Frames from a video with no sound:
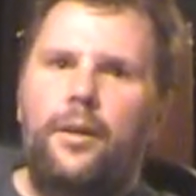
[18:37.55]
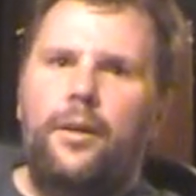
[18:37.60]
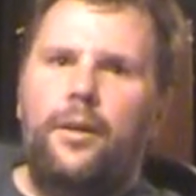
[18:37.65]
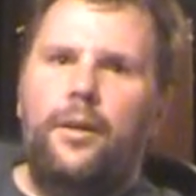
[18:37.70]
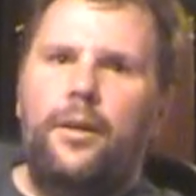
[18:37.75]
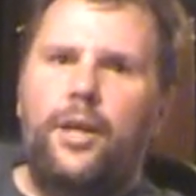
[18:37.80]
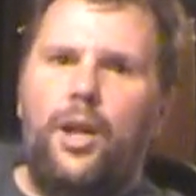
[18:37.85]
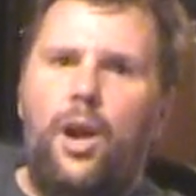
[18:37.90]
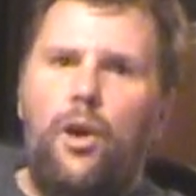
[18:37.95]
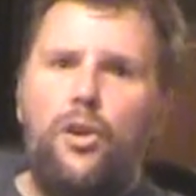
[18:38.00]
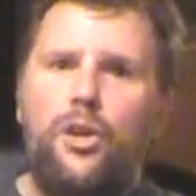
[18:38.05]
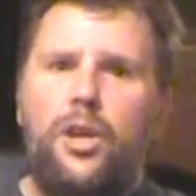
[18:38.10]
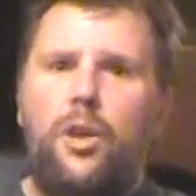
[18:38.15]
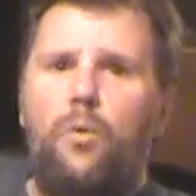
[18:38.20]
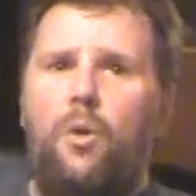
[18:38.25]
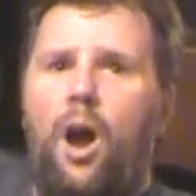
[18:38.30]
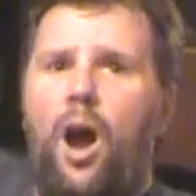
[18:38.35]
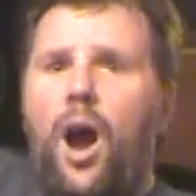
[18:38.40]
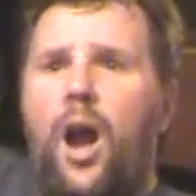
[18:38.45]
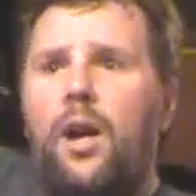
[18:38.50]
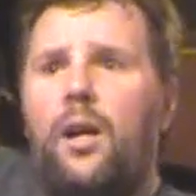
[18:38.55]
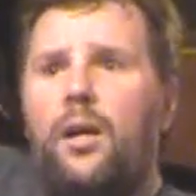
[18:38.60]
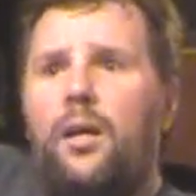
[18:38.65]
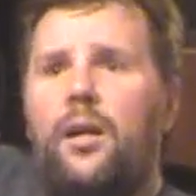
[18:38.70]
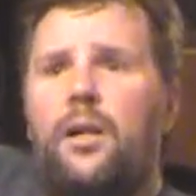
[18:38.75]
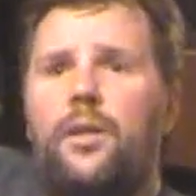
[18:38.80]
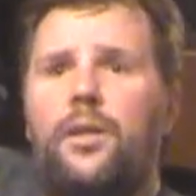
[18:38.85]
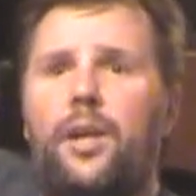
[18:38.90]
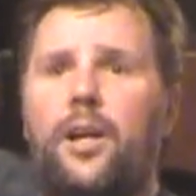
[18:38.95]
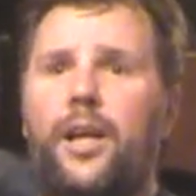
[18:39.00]
You know who you are?
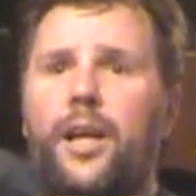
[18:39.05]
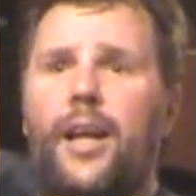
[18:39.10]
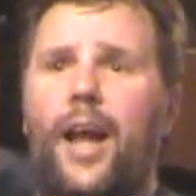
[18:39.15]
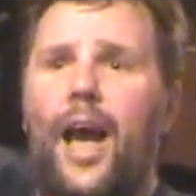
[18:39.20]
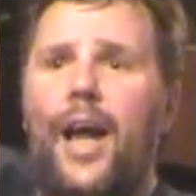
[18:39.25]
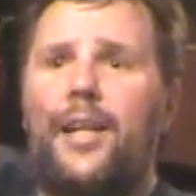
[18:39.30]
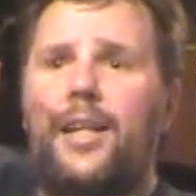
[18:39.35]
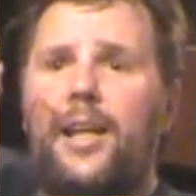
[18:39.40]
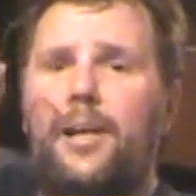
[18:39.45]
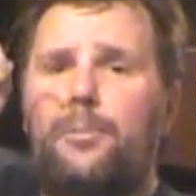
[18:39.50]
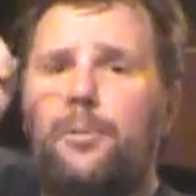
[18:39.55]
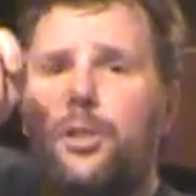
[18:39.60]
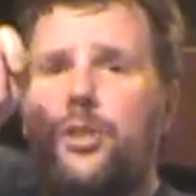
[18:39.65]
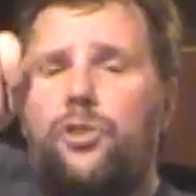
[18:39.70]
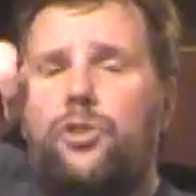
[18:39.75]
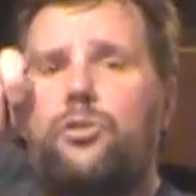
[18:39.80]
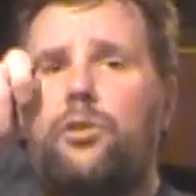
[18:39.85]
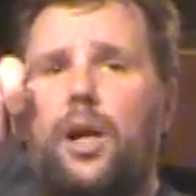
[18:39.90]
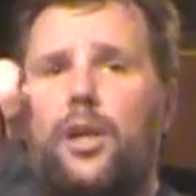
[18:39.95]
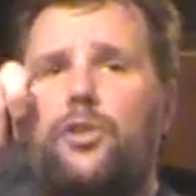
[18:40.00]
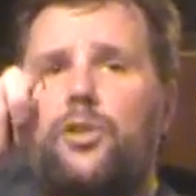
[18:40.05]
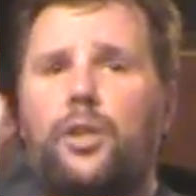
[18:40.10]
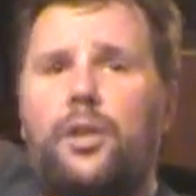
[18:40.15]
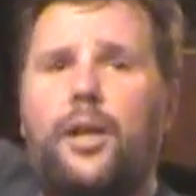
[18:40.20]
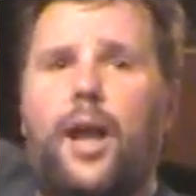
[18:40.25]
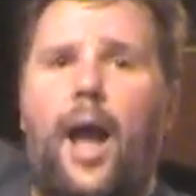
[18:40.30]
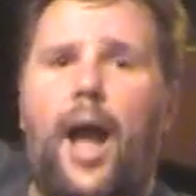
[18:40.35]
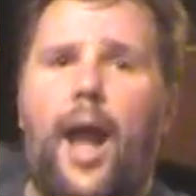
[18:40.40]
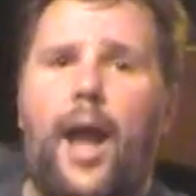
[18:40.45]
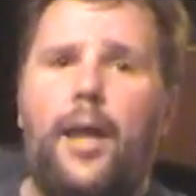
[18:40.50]
You're the goddamn construction
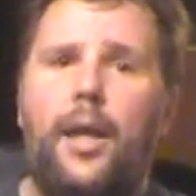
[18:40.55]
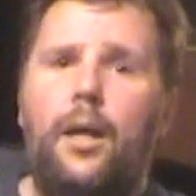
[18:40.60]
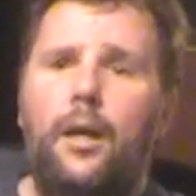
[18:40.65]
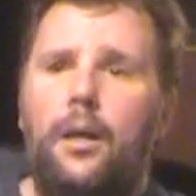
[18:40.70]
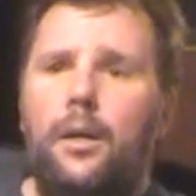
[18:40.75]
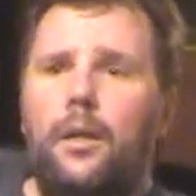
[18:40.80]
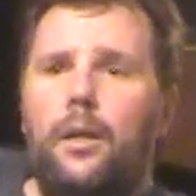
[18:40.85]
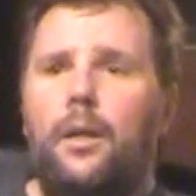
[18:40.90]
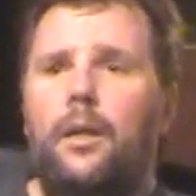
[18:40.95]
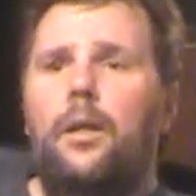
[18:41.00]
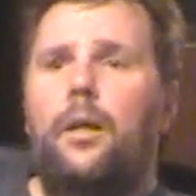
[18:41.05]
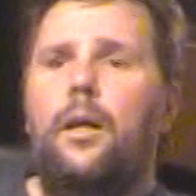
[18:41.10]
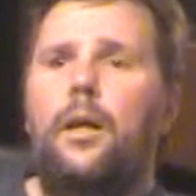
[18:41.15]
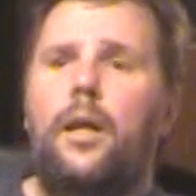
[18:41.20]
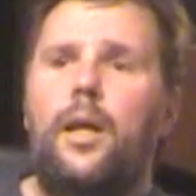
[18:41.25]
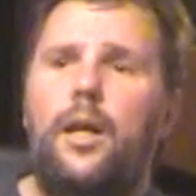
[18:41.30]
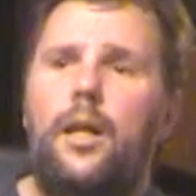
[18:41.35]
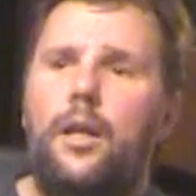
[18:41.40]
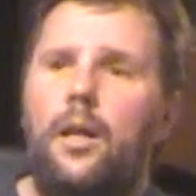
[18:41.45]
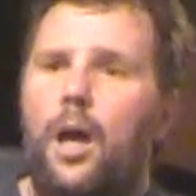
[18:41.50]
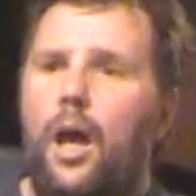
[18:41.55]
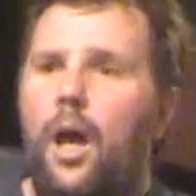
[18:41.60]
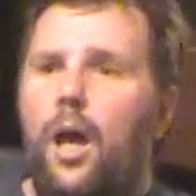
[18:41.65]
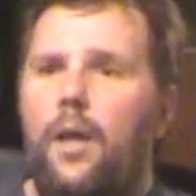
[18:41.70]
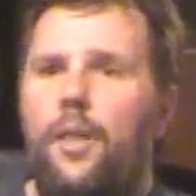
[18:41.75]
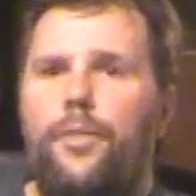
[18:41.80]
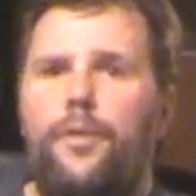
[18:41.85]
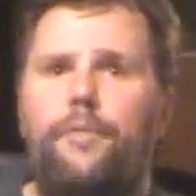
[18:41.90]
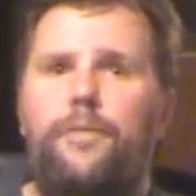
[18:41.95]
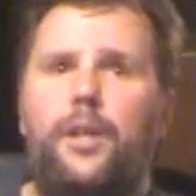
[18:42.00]
guy in
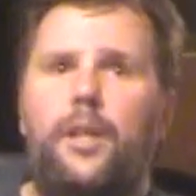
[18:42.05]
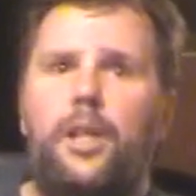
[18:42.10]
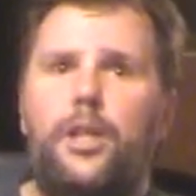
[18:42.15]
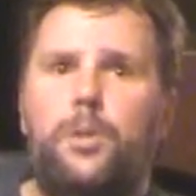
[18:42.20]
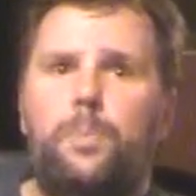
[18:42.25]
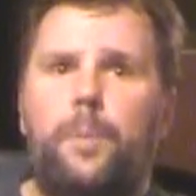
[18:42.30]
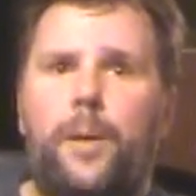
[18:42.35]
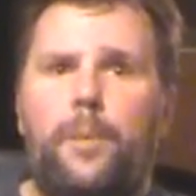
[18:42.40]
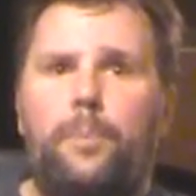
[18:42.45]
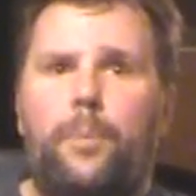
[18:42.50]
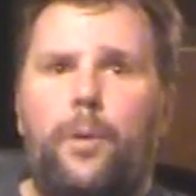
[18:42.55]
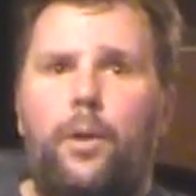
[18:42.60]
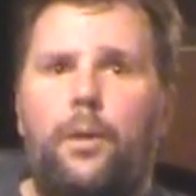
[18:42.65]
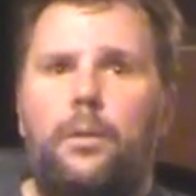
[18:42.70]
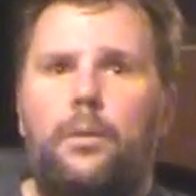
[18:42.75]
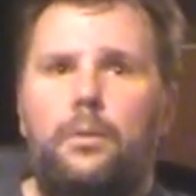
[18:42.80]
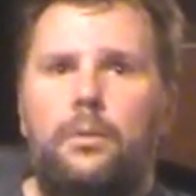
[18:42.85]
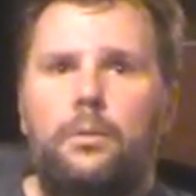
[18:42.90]
the Village People.